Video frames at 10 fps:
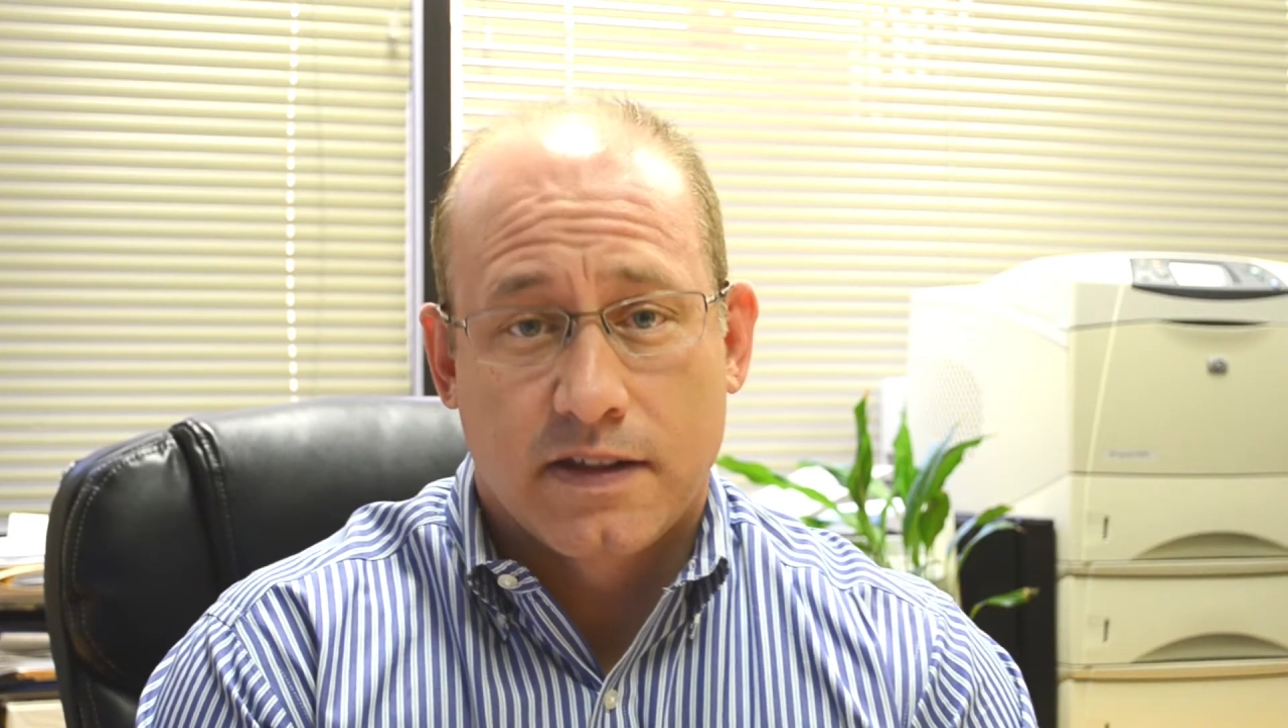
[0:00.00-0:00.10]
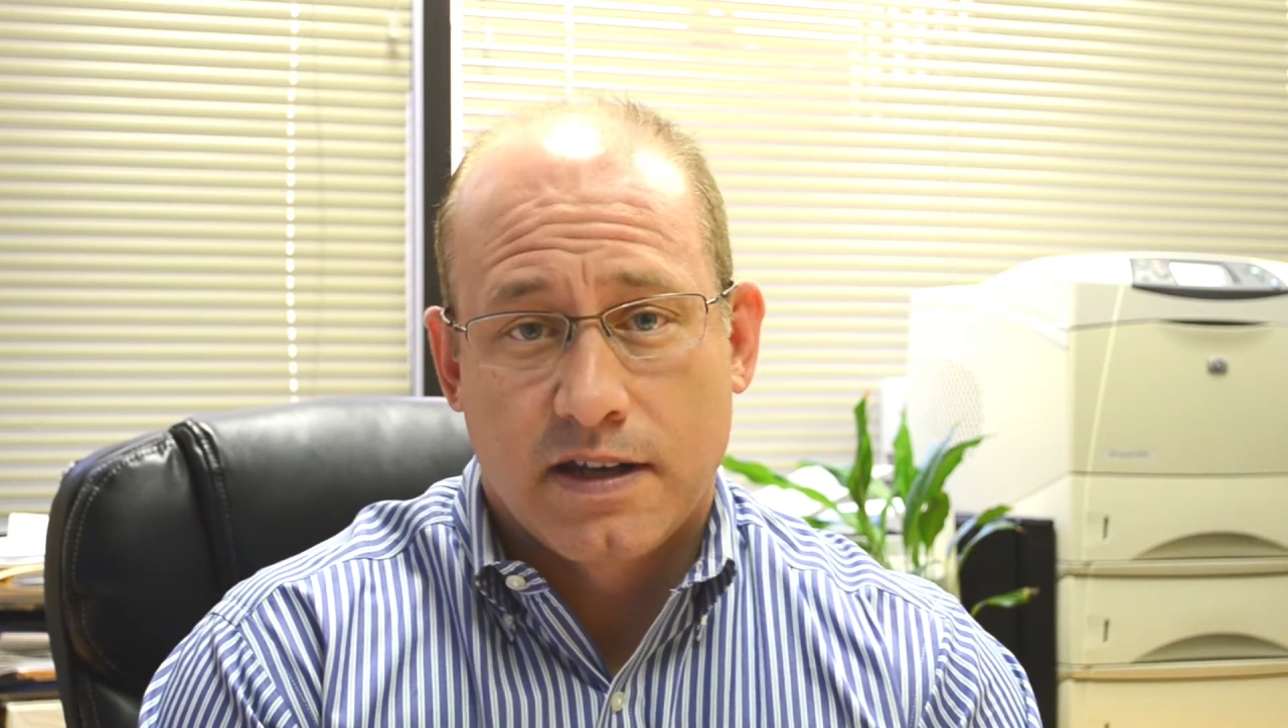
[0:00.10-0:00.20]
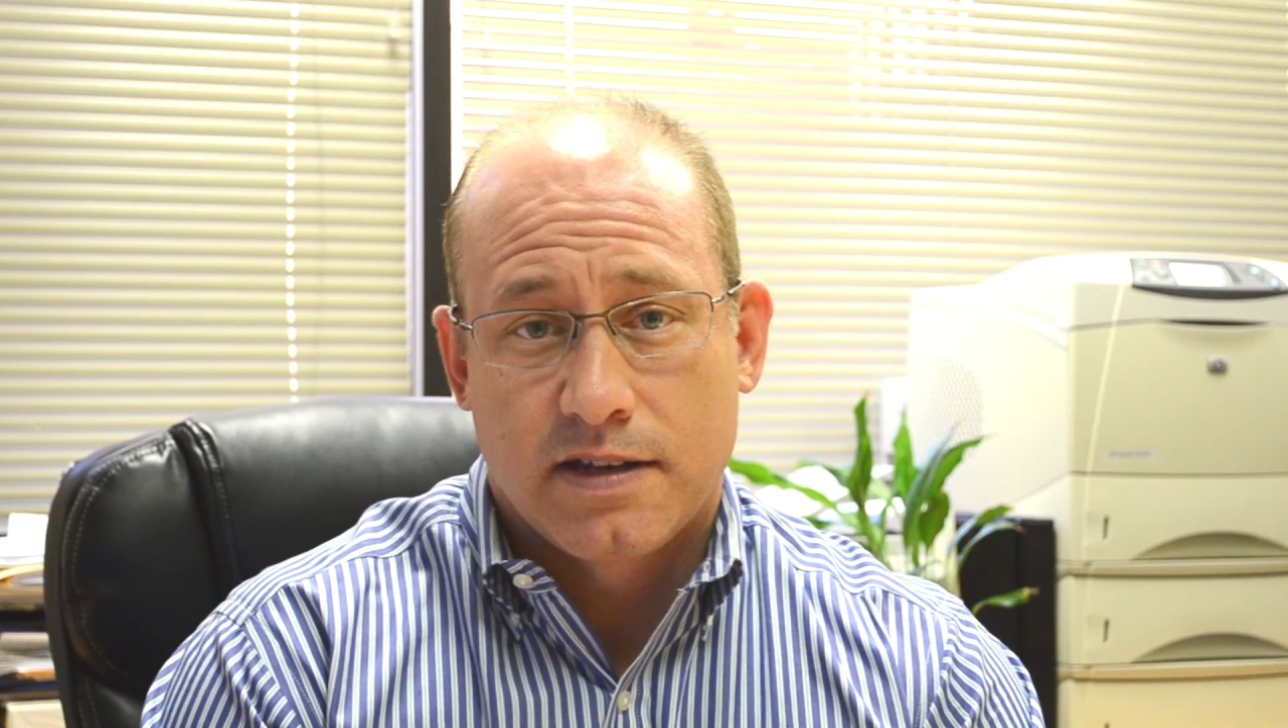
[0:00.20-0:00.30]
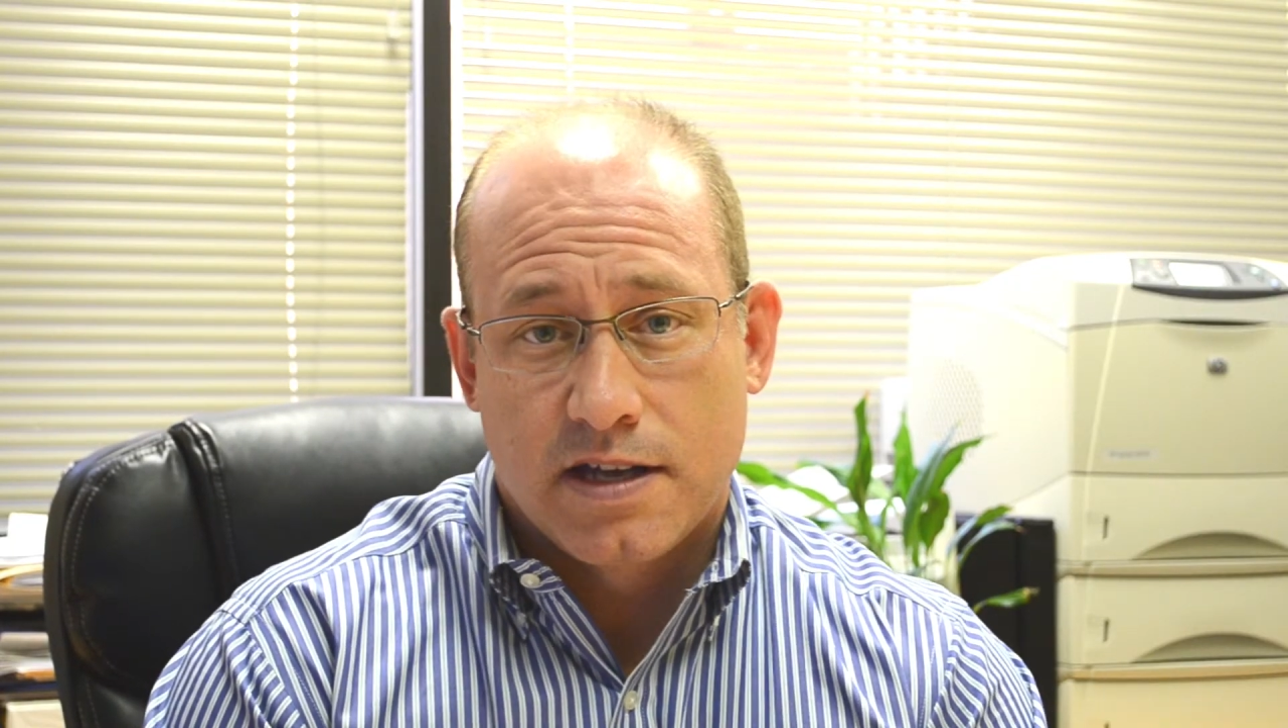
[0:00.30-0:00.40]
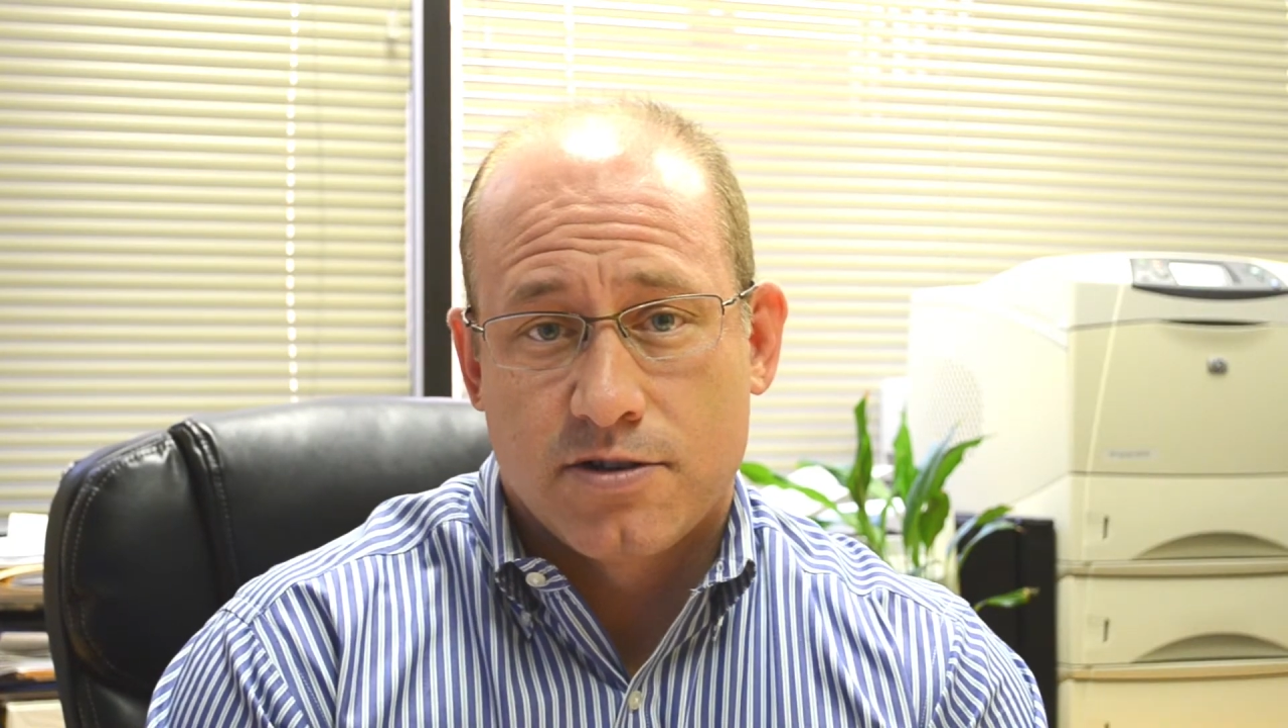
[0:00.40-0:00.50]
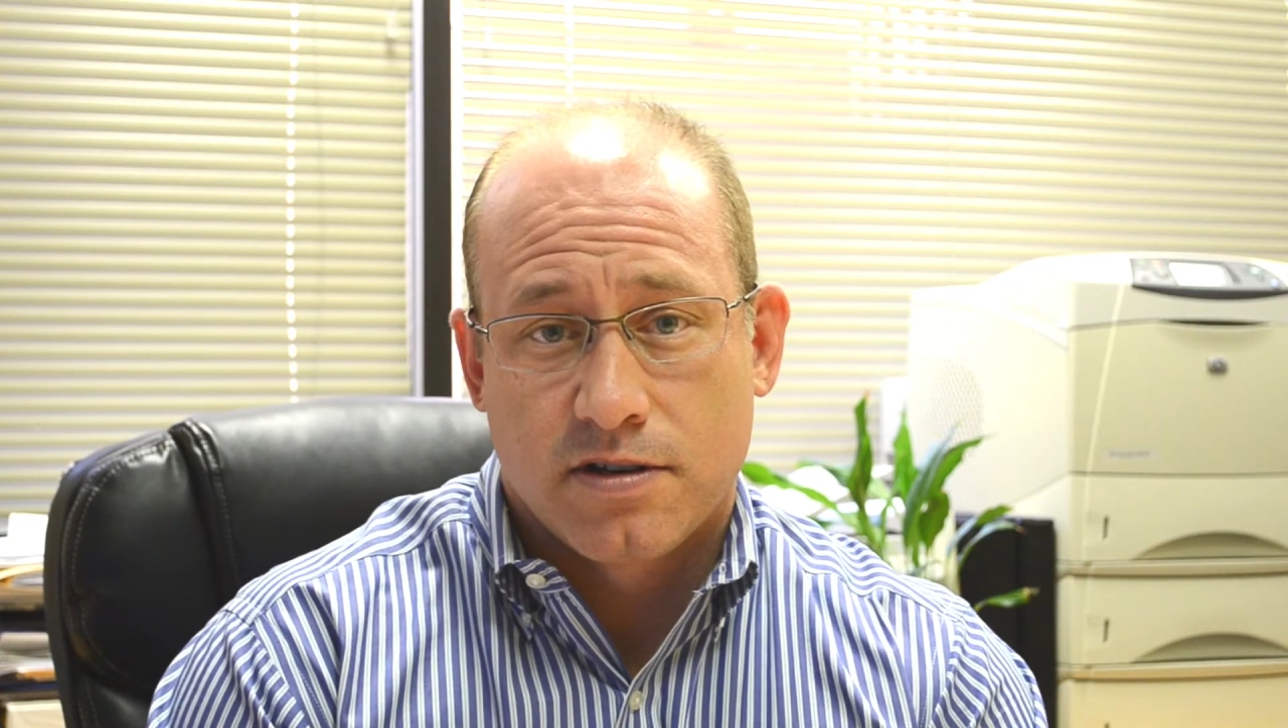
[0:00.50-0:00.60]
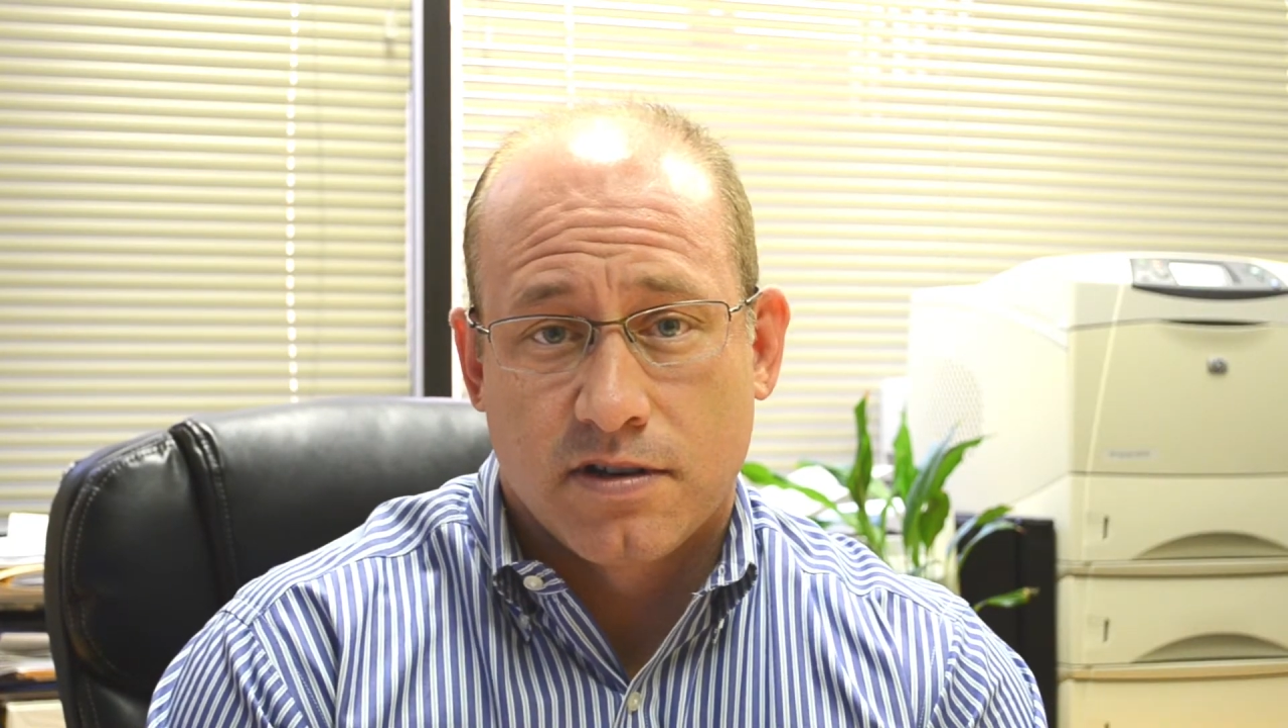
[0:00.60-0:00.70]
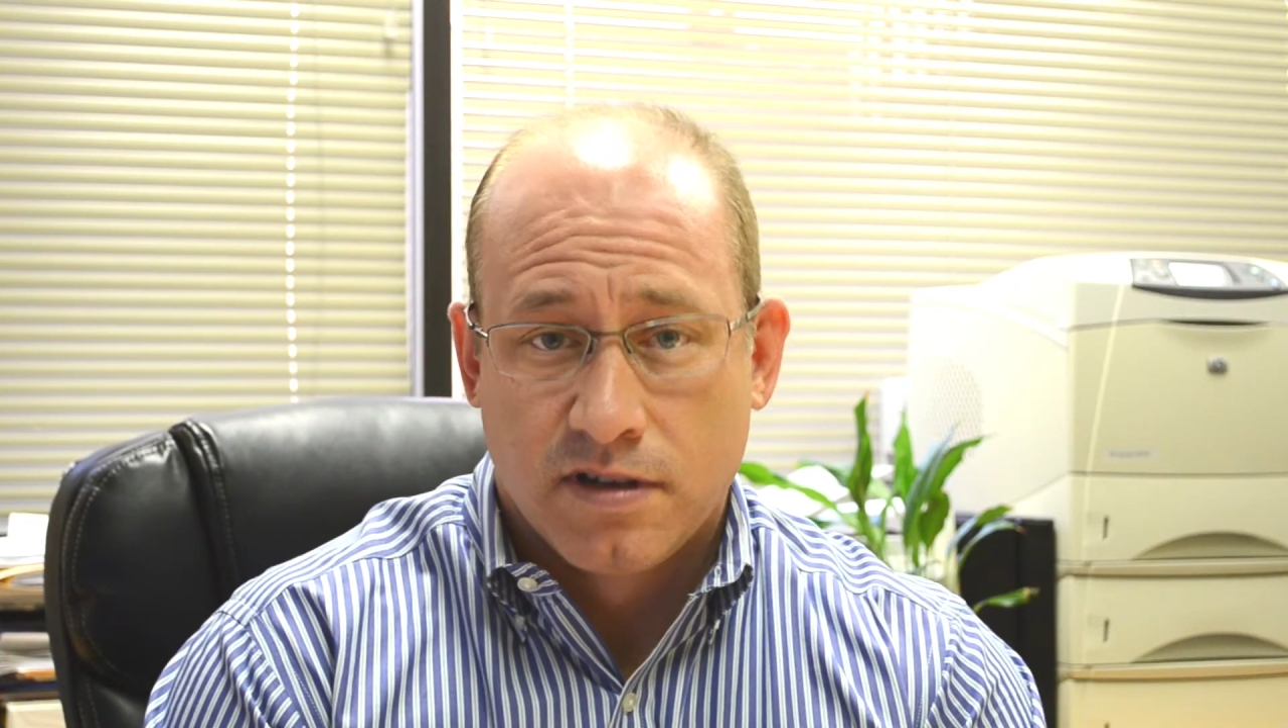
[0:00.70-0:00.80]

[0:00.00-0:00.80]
the attention?